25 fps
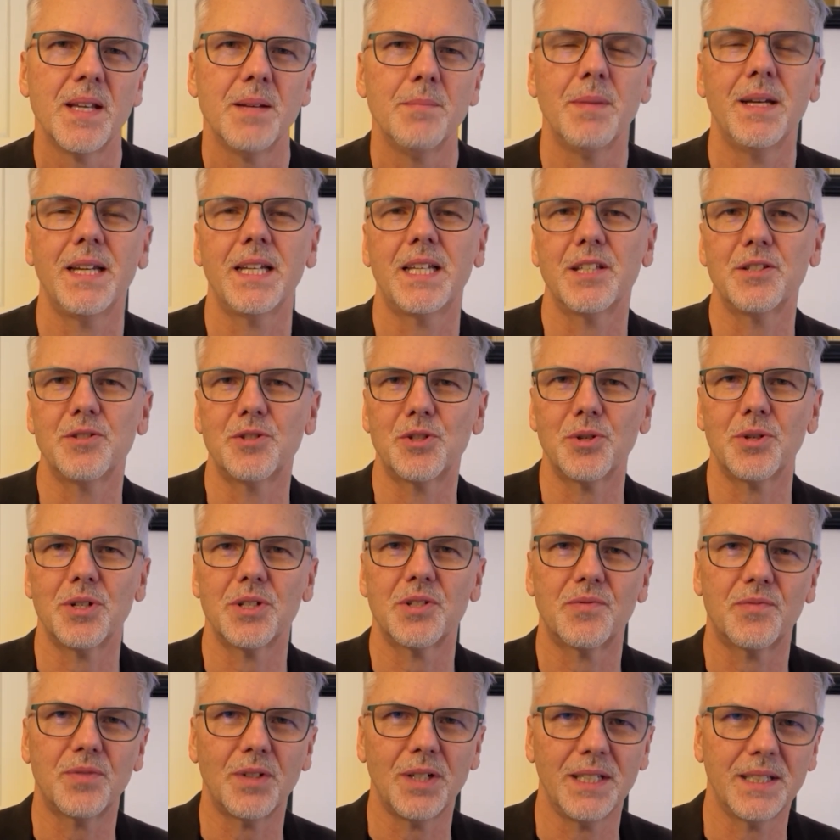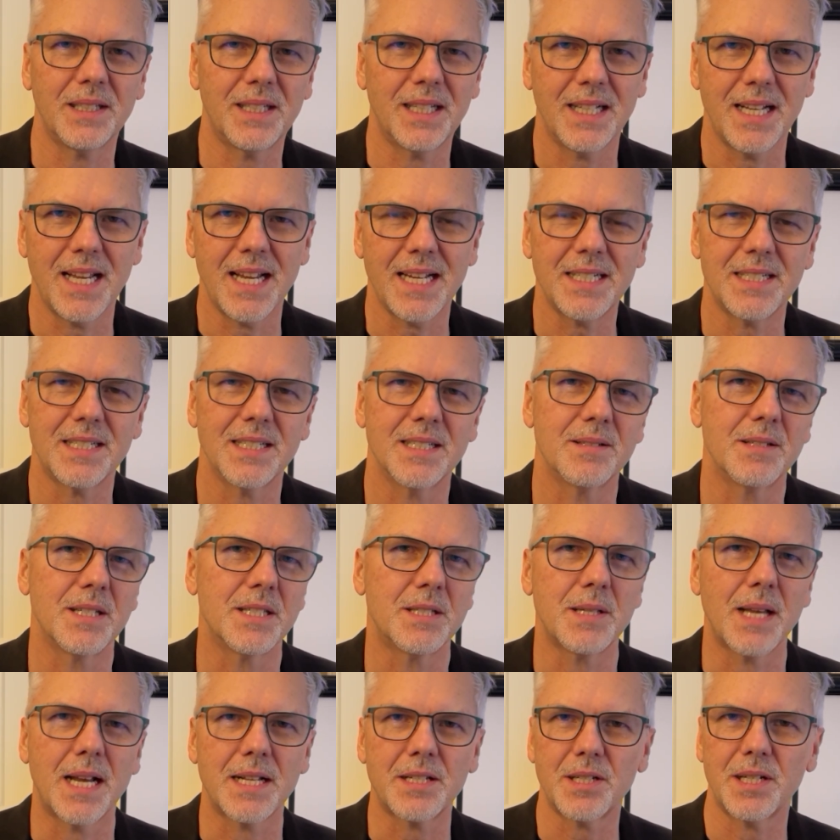Making sure it's fully connected,
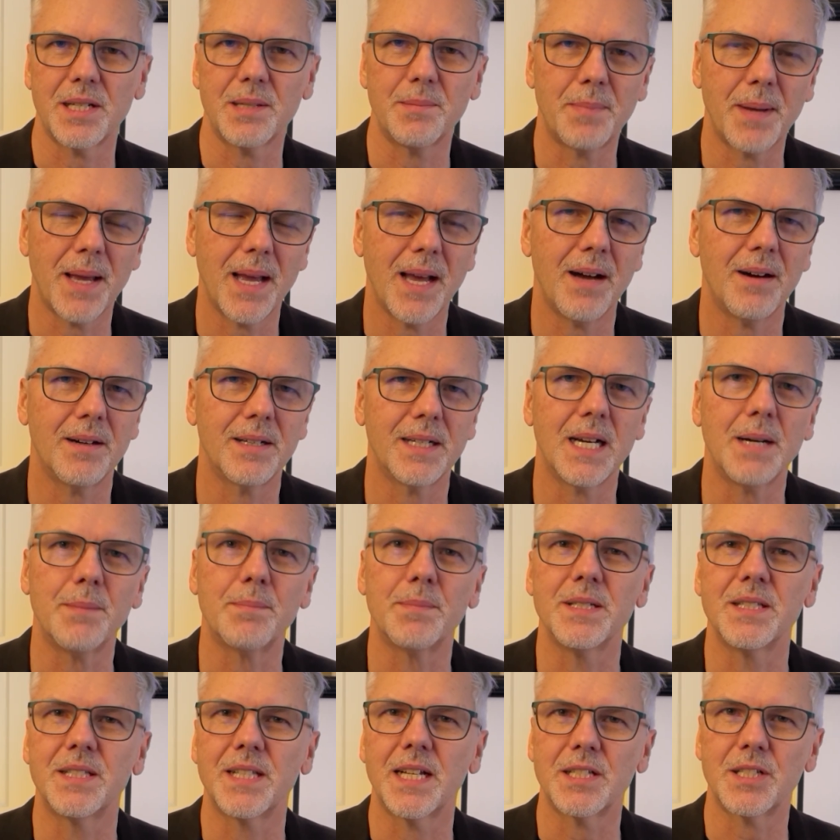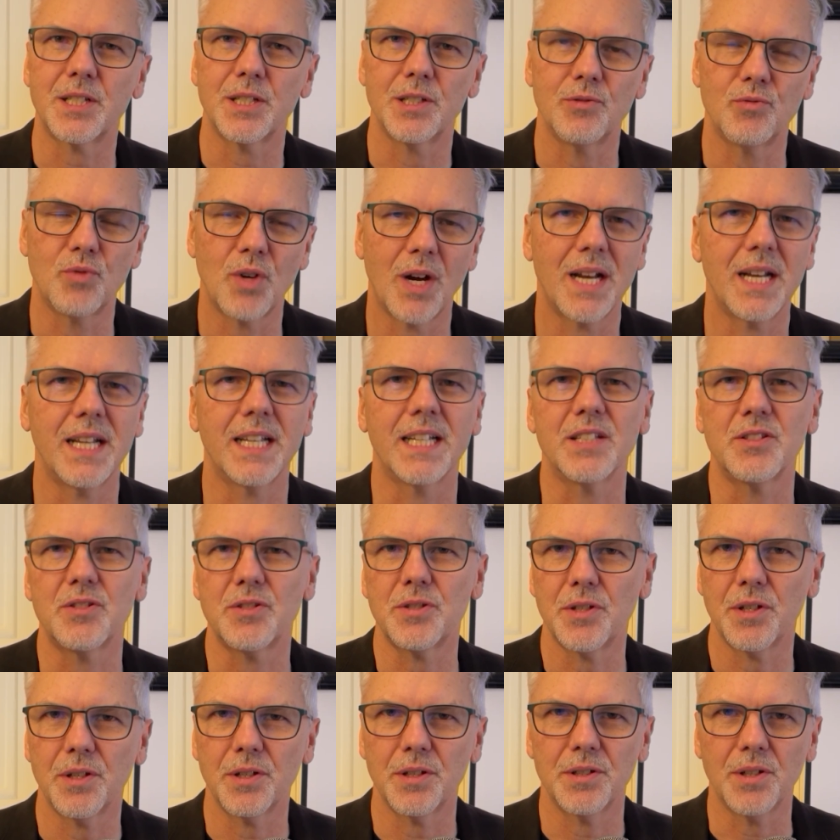it's actually powered up, it's actually running, it's
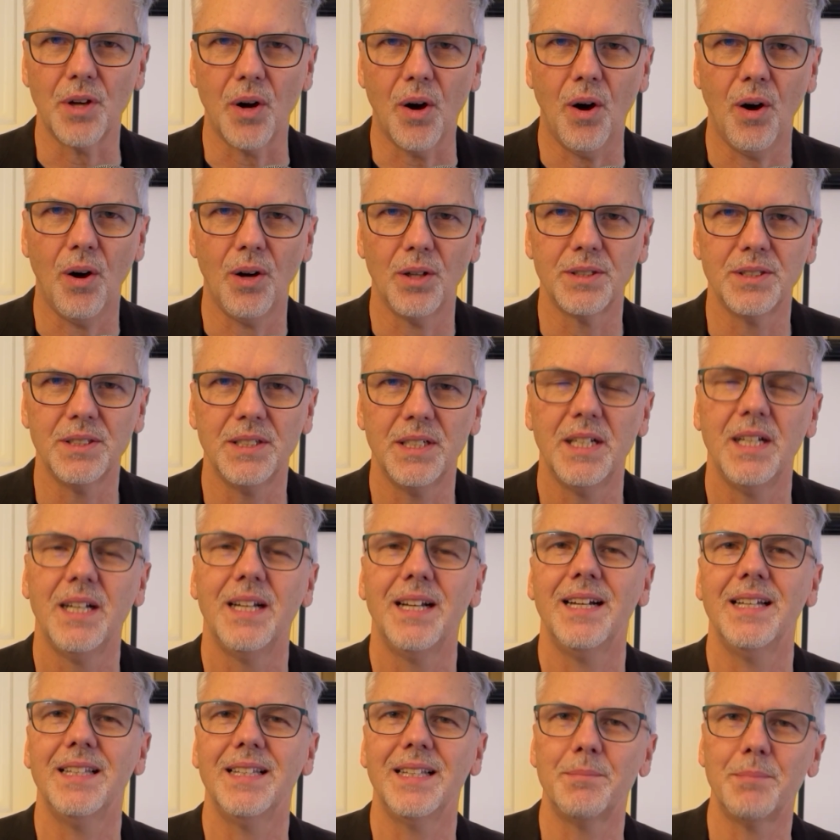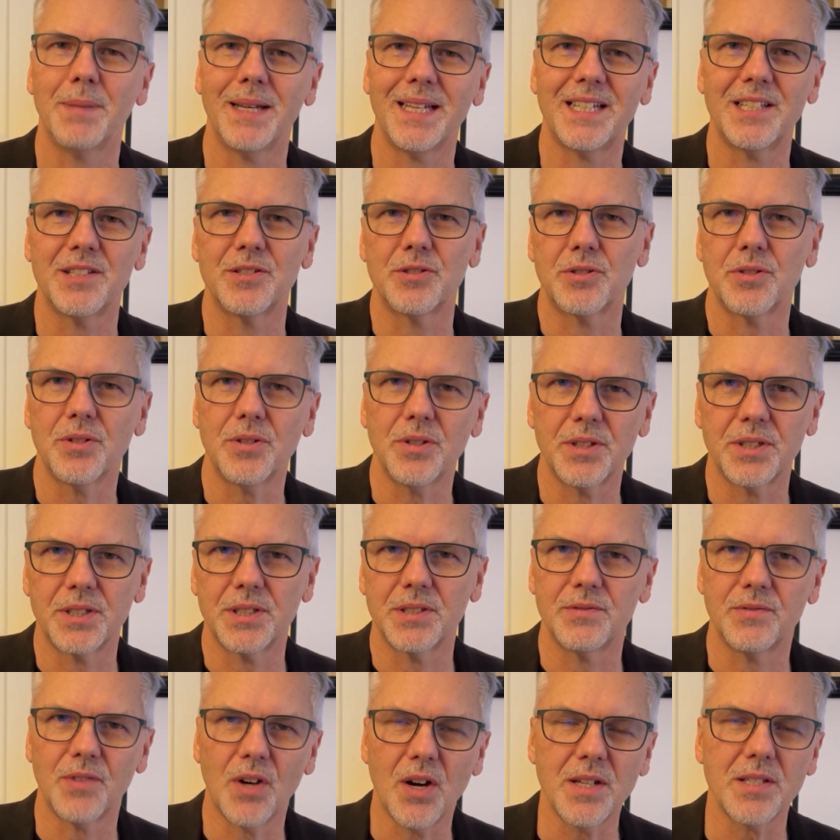turned on, and then making sure the
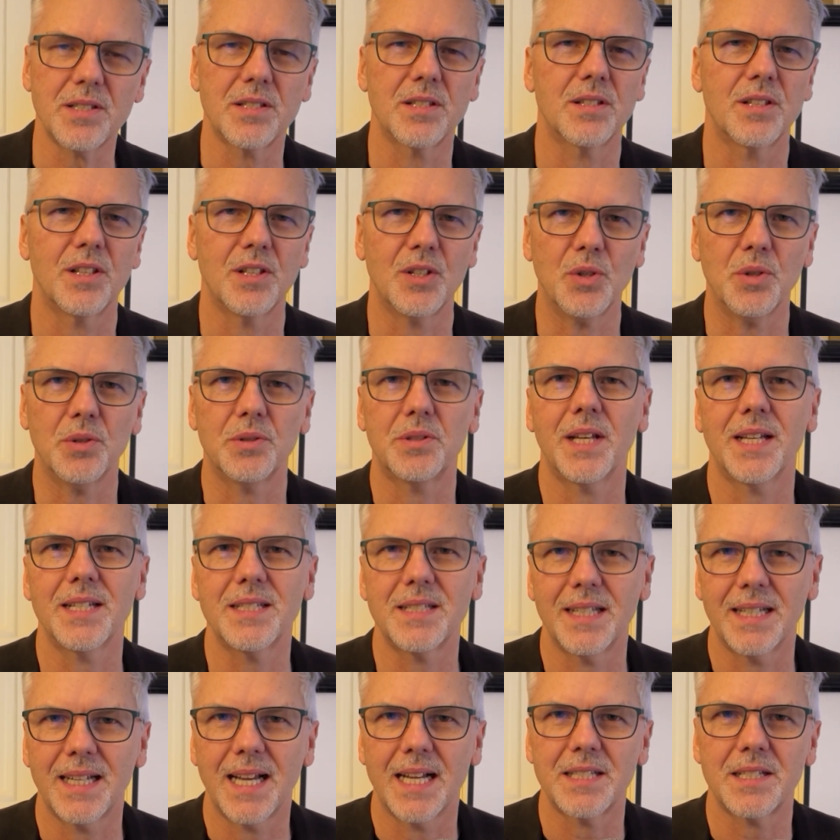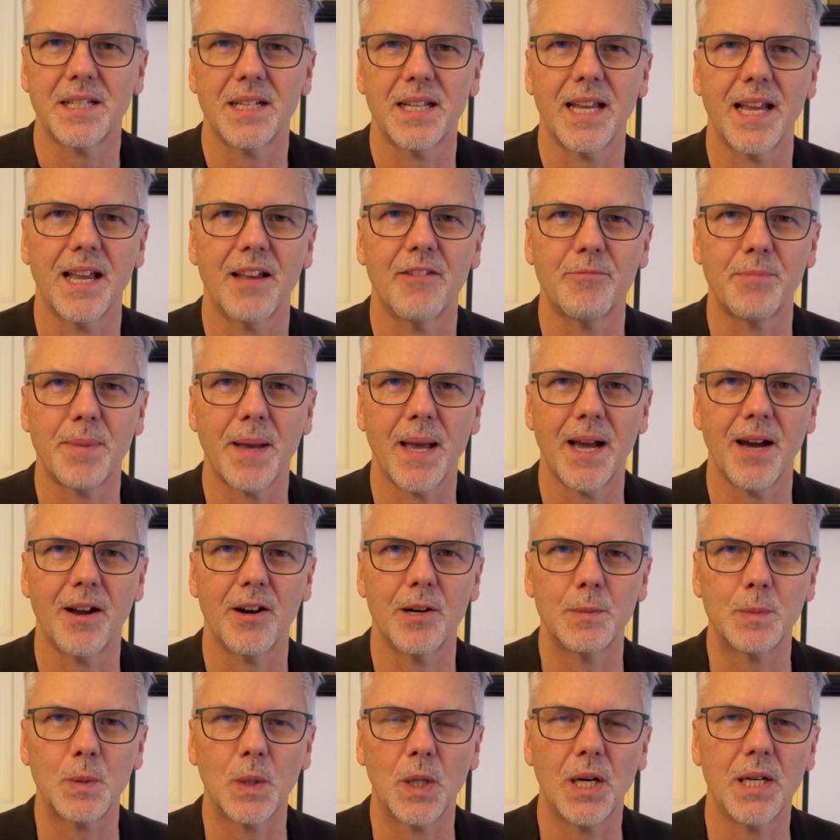devices that you're testing actually have power
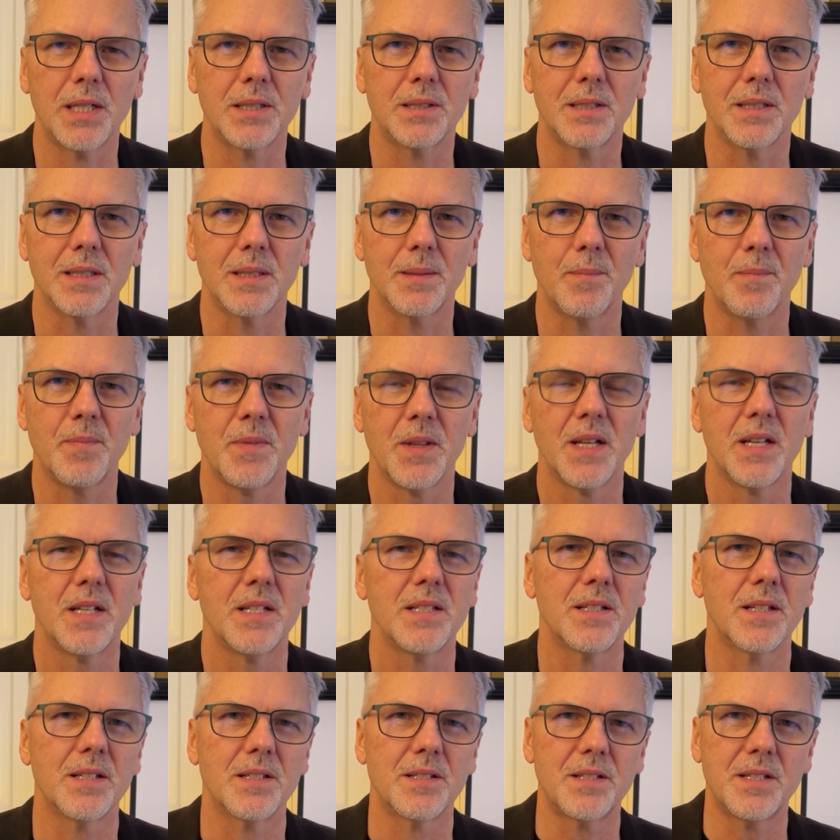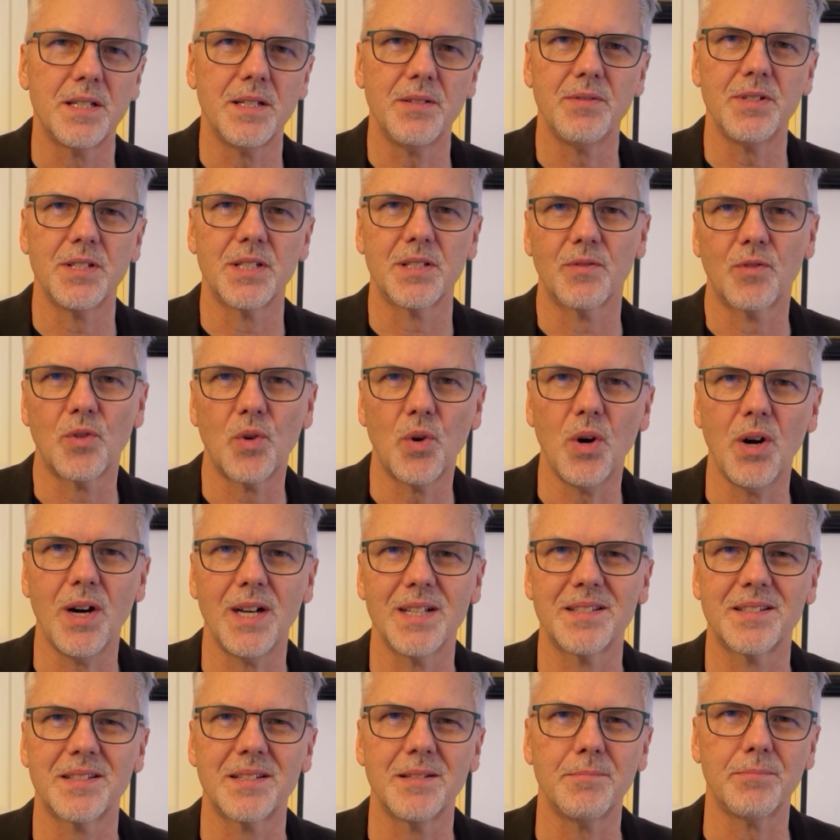applied to them. So a series of
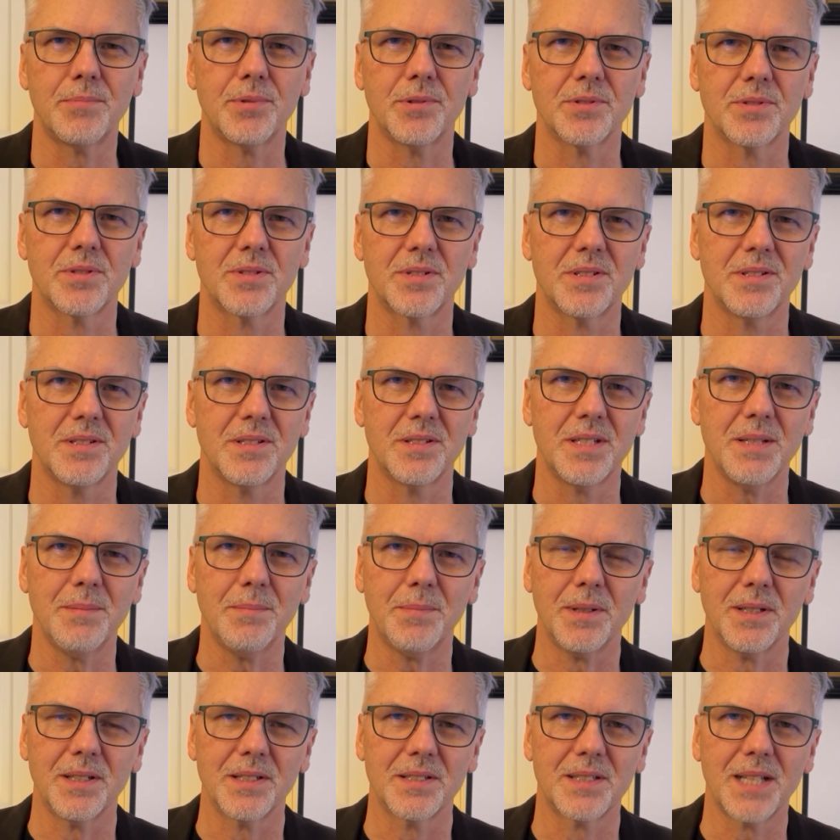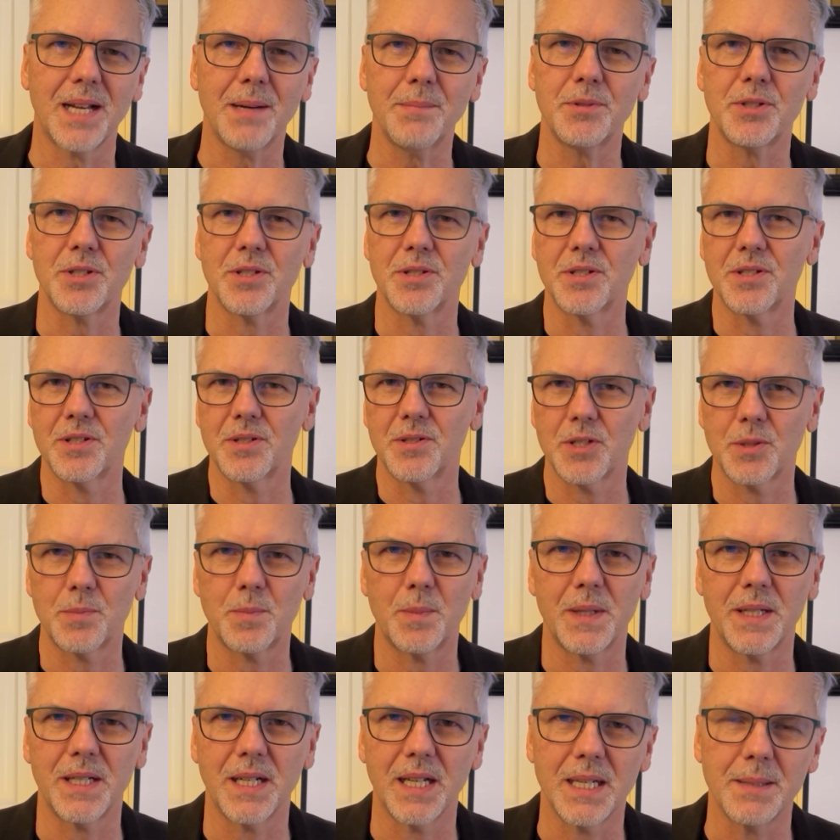quite simple assumptions have just
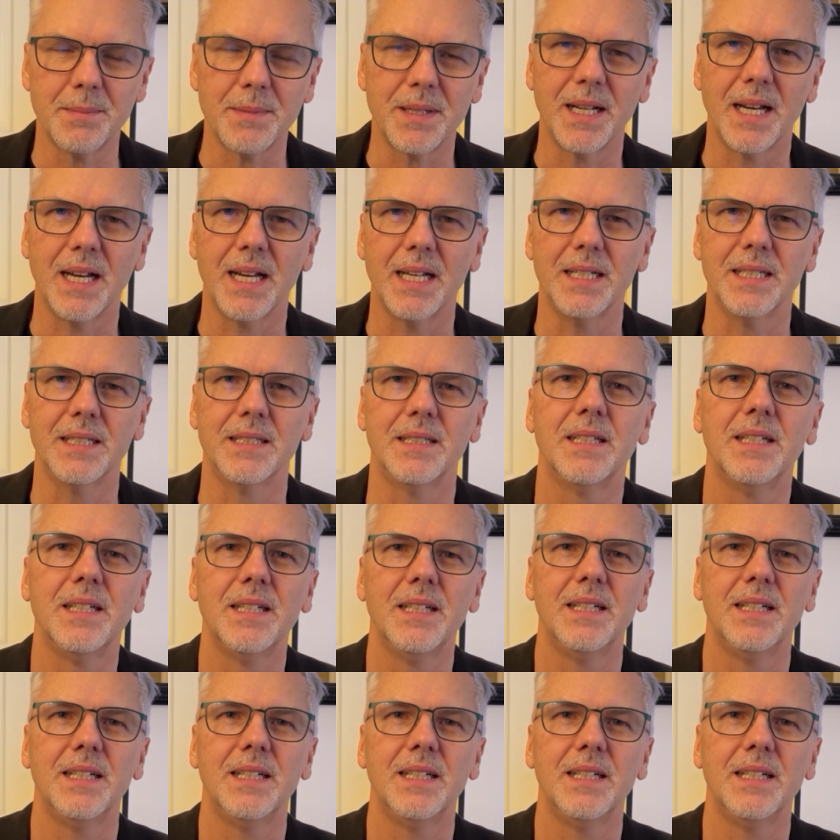been eliminated.